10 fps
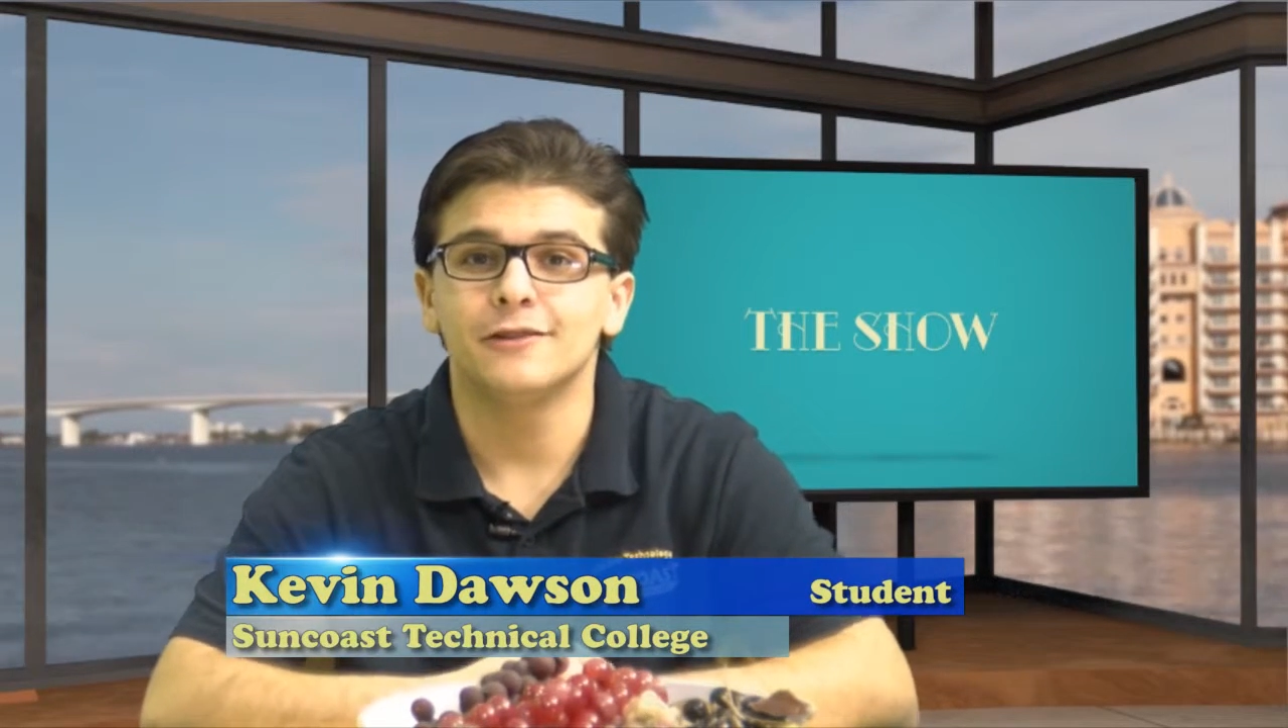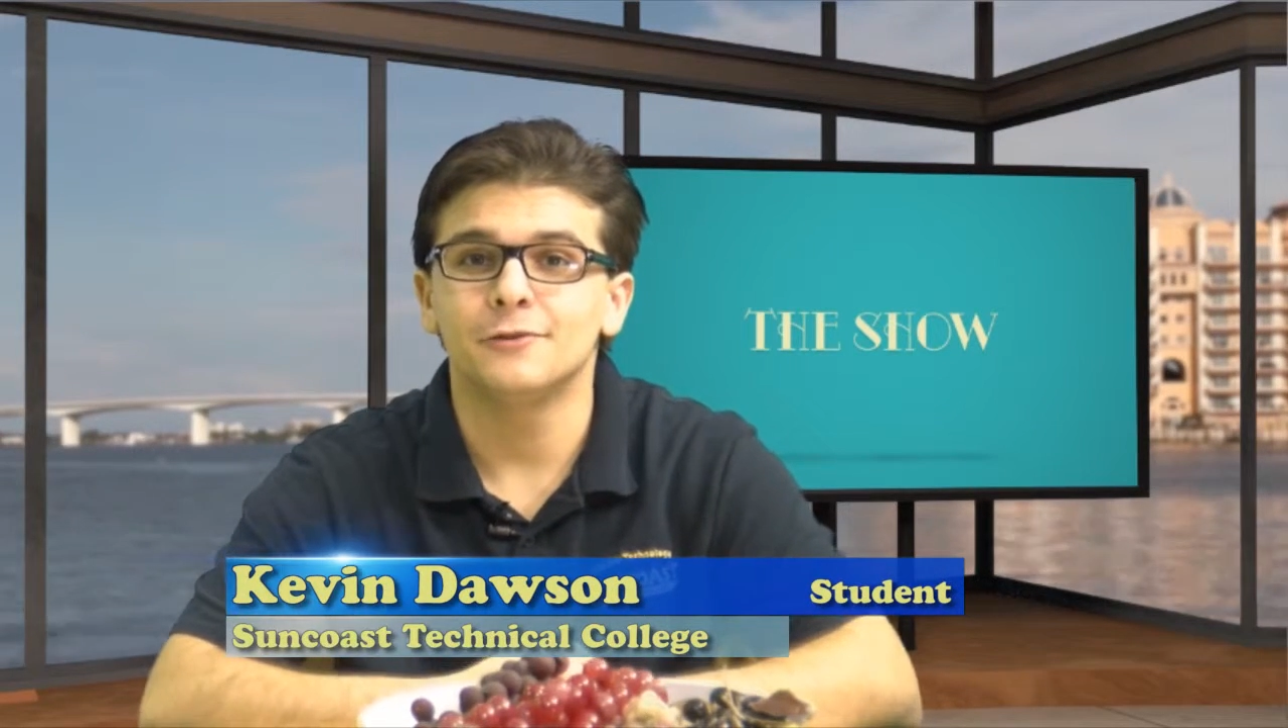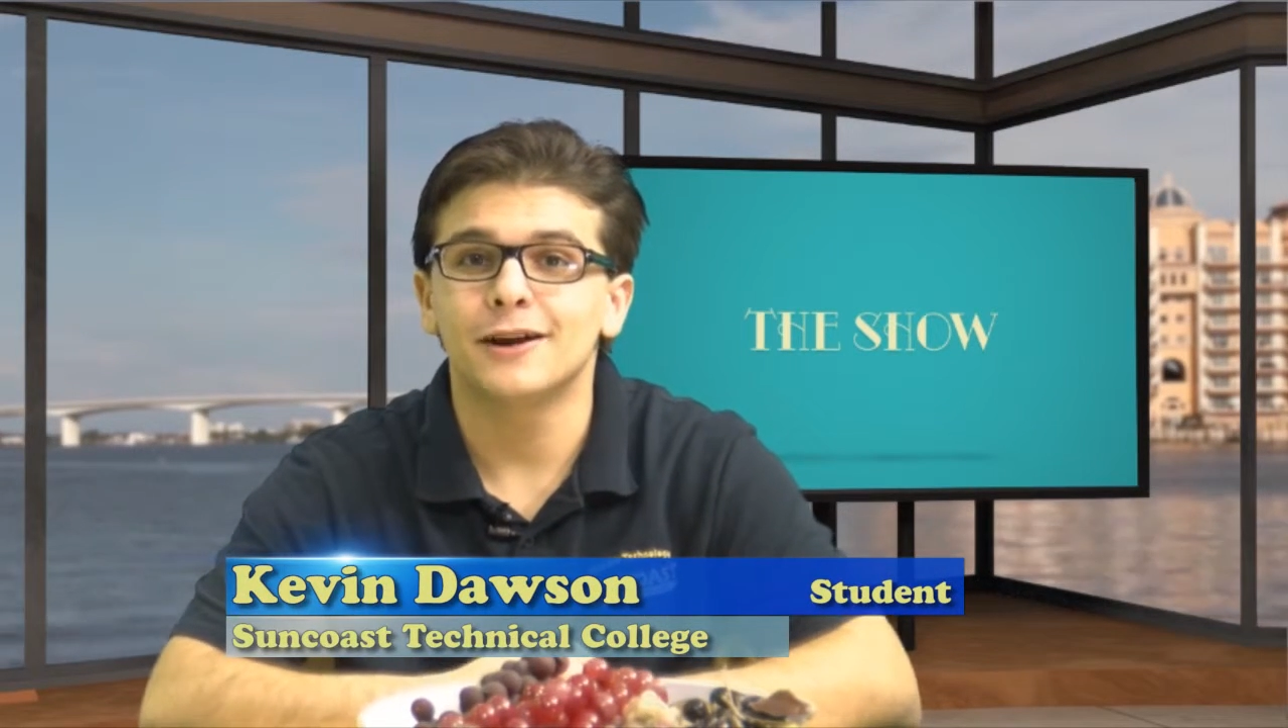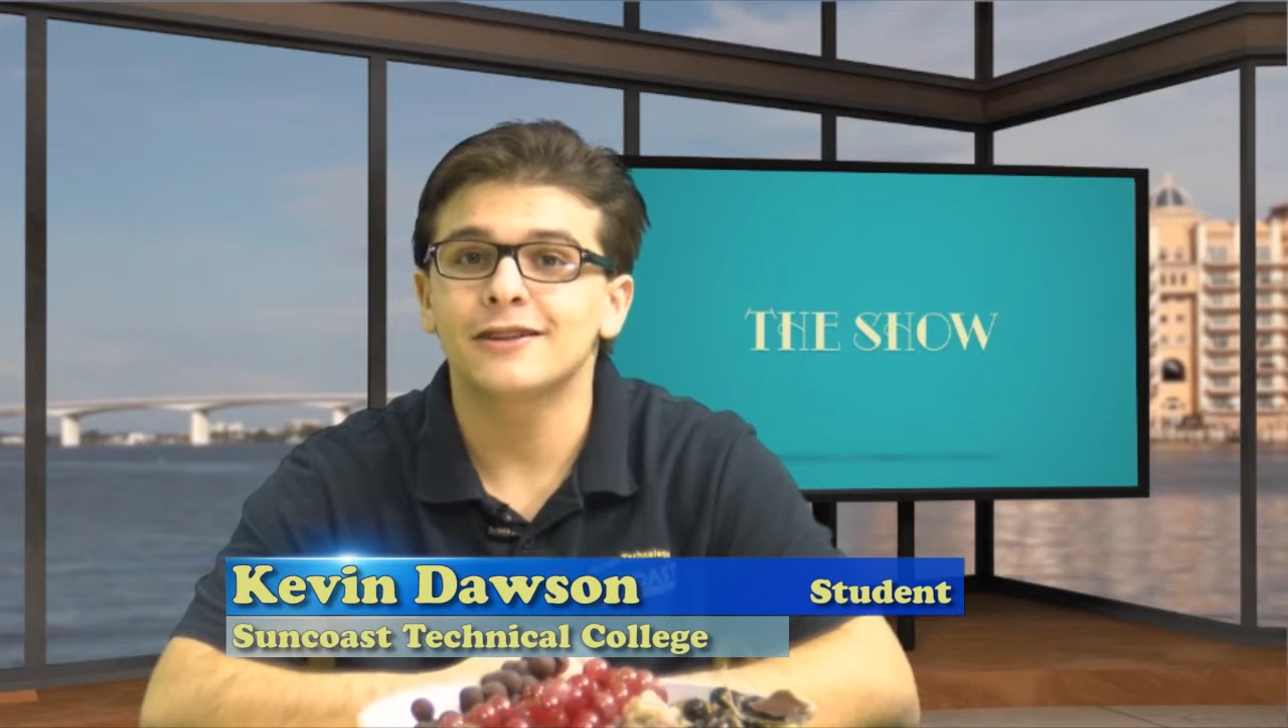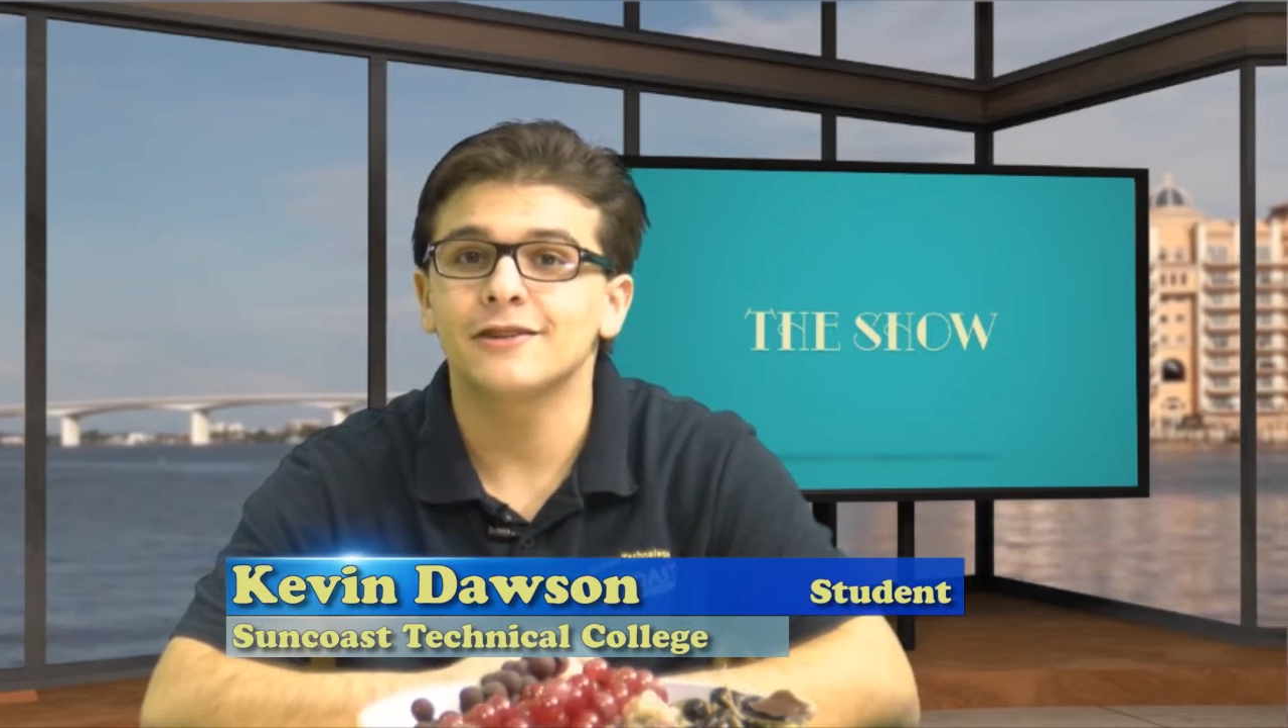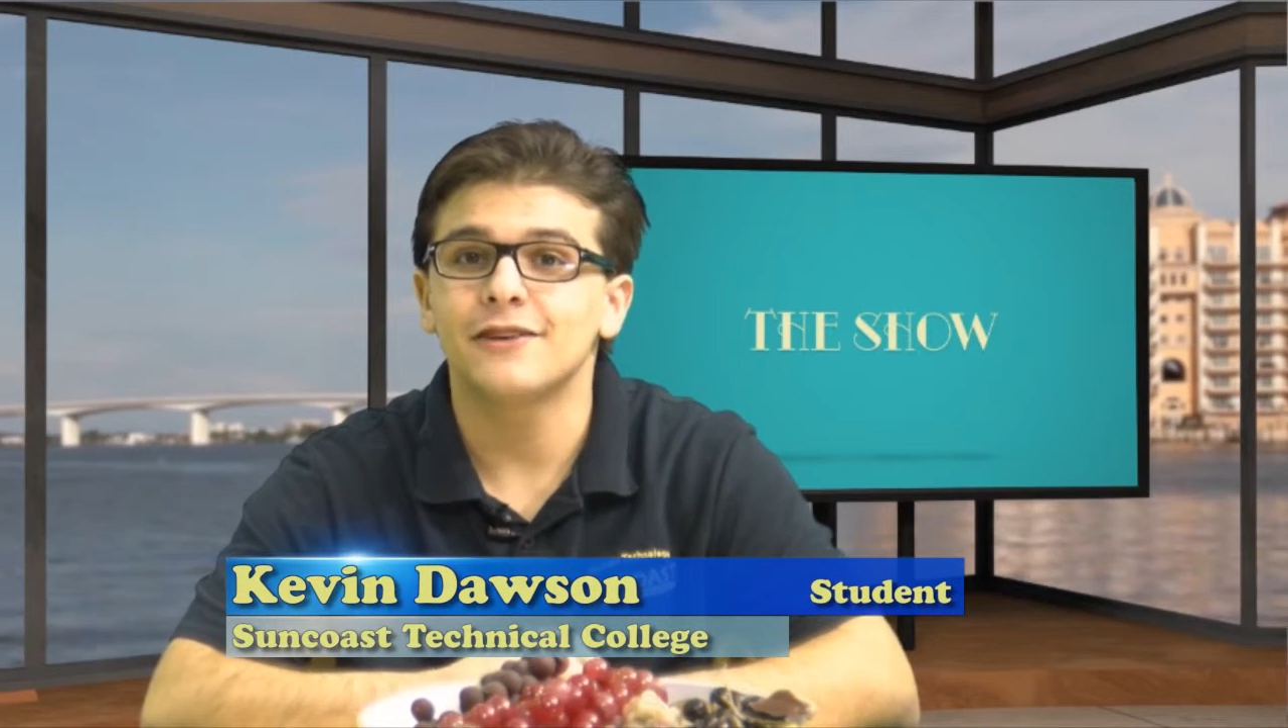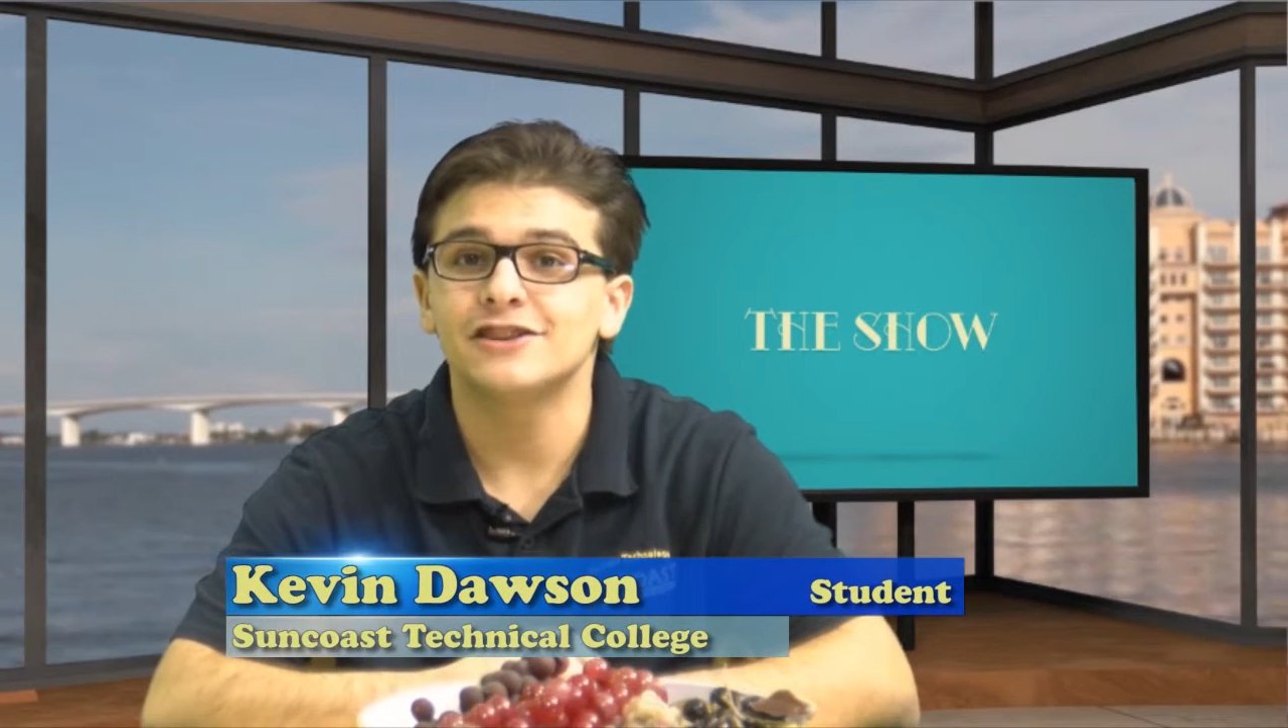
the Director of